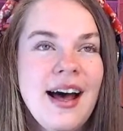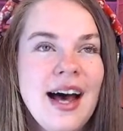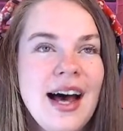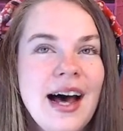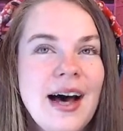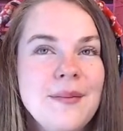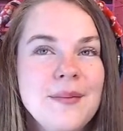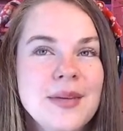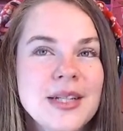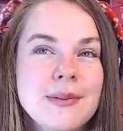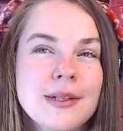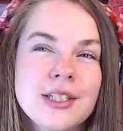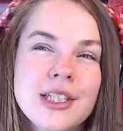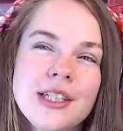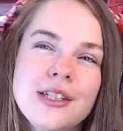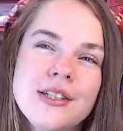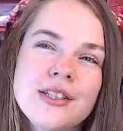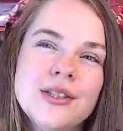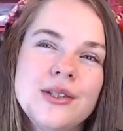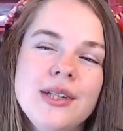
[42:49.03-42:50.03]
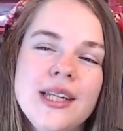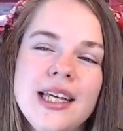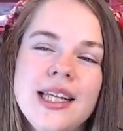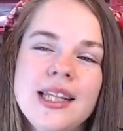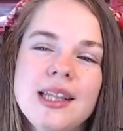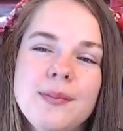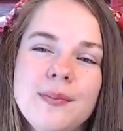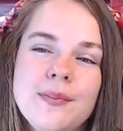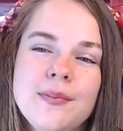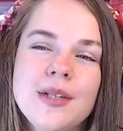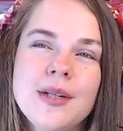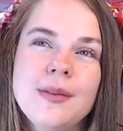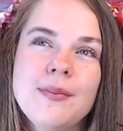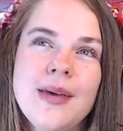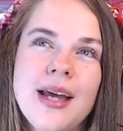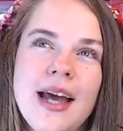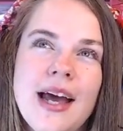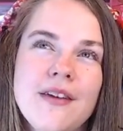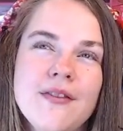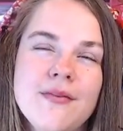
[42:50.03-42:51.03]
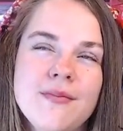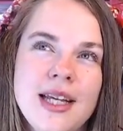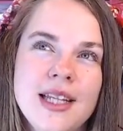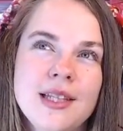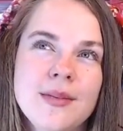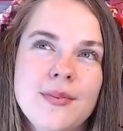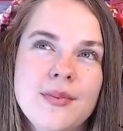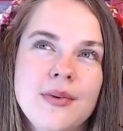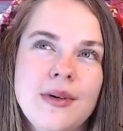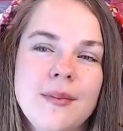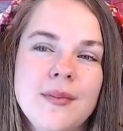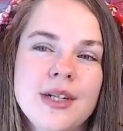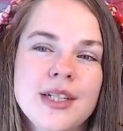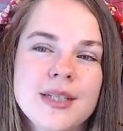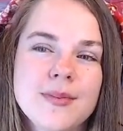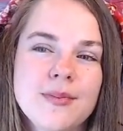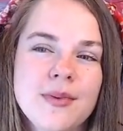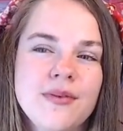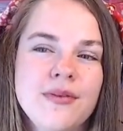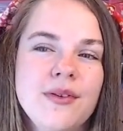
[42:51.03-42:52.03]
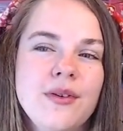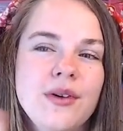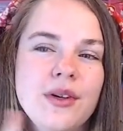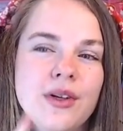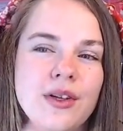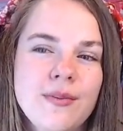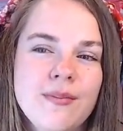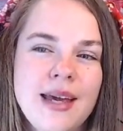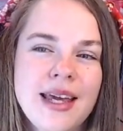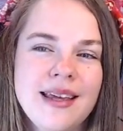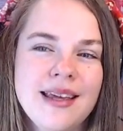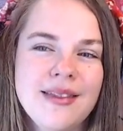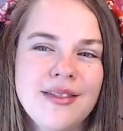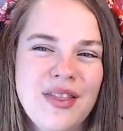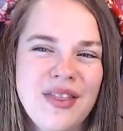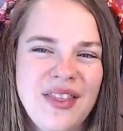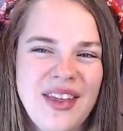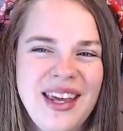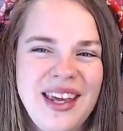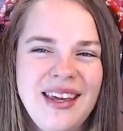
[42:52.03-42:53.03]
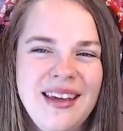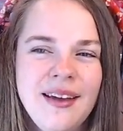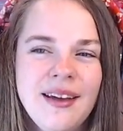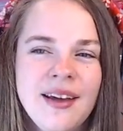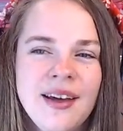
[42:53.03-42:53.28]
especially because you need to have made the parameters before you make the thing,